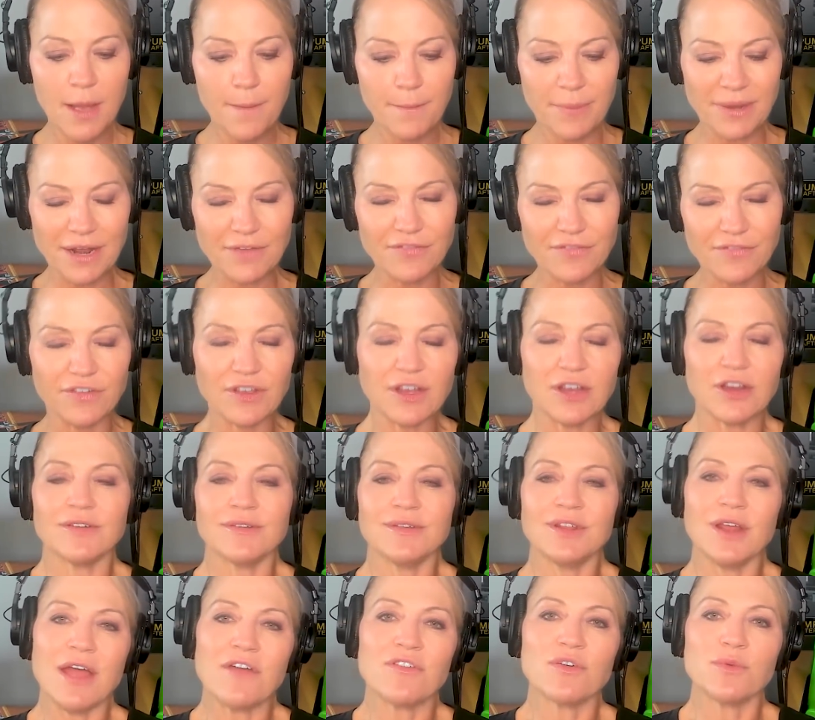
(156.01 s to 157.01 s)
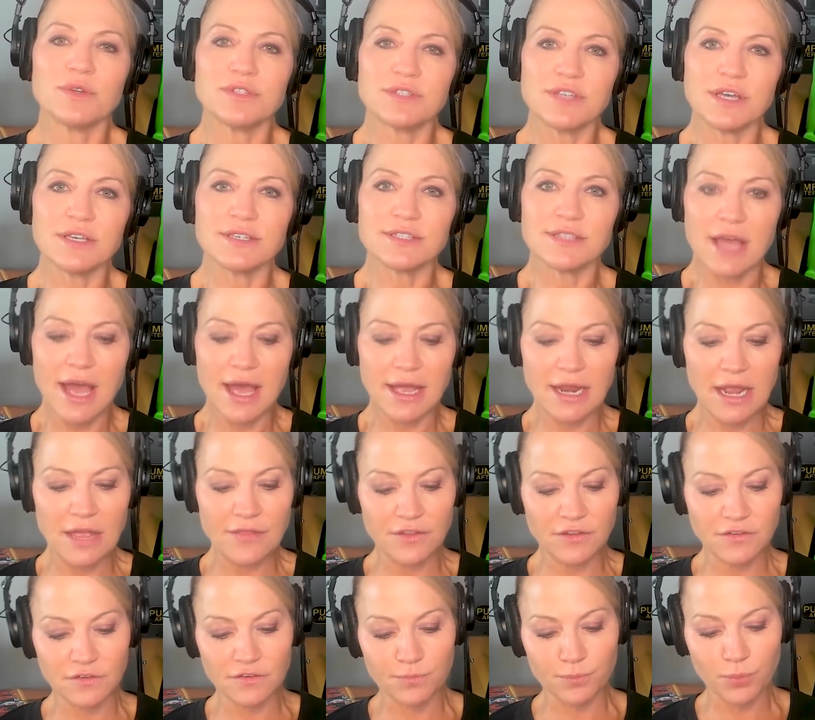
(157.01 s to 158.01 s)
but I figured everyone does that,
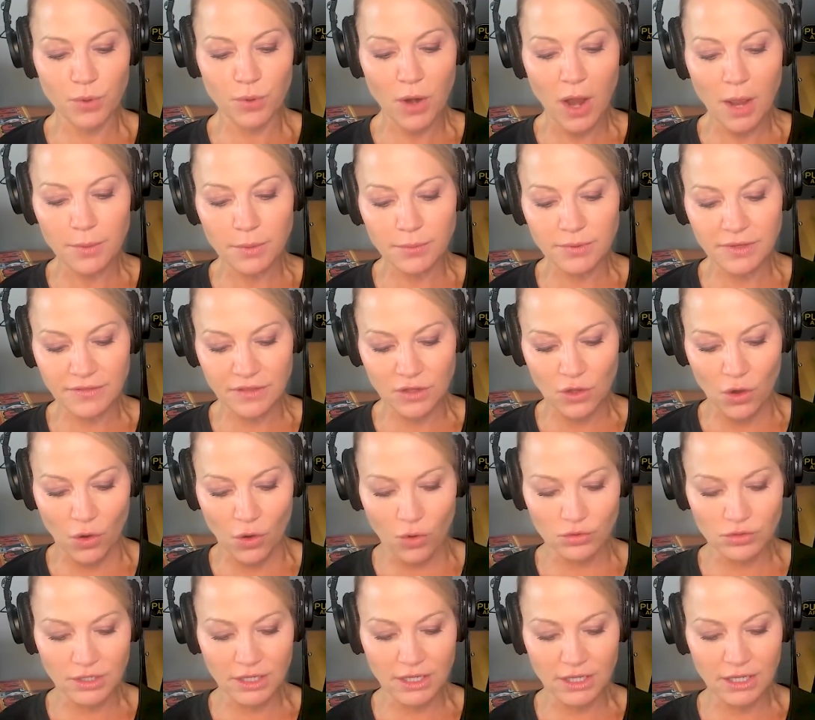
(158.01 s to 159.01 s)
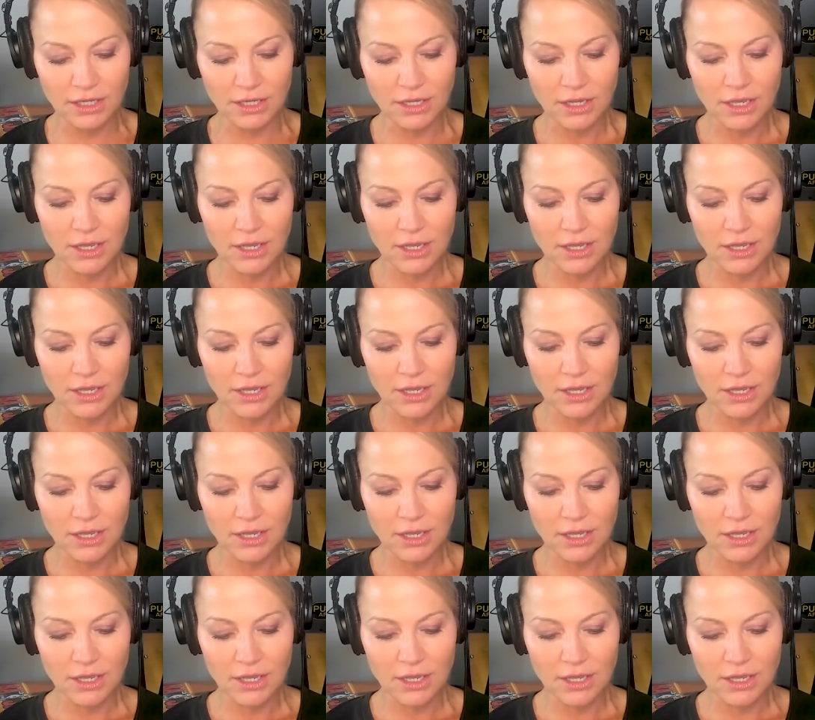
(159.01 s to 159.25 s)
and this is probably the only